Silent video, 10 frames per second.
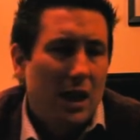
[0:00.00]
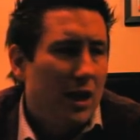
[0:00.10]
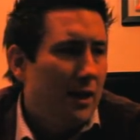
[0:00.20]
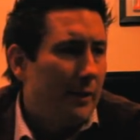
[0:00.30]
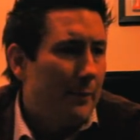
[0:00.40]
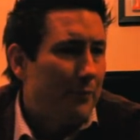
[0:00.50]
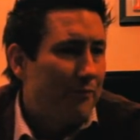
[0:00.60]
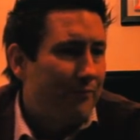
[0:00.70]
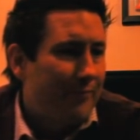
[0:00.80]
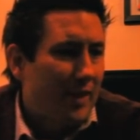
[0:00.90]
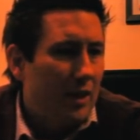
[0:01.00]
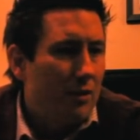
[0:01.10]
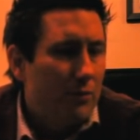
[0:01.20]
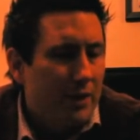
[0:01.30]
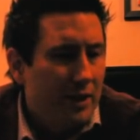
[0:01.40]
Um,
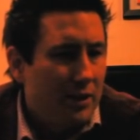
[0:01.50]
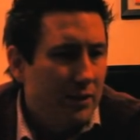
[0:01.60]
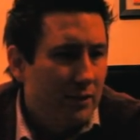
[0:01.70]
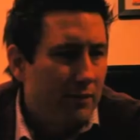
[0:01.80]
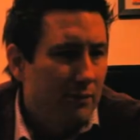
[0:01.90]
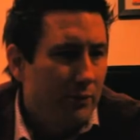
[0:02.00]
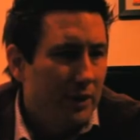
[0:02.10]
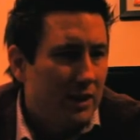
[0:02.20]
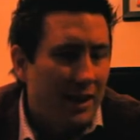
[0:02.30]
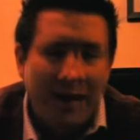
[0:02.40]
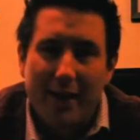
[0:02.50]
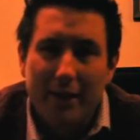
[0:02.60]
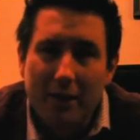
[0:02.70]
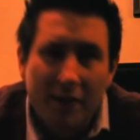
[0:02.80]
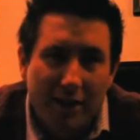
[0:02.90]
we, we die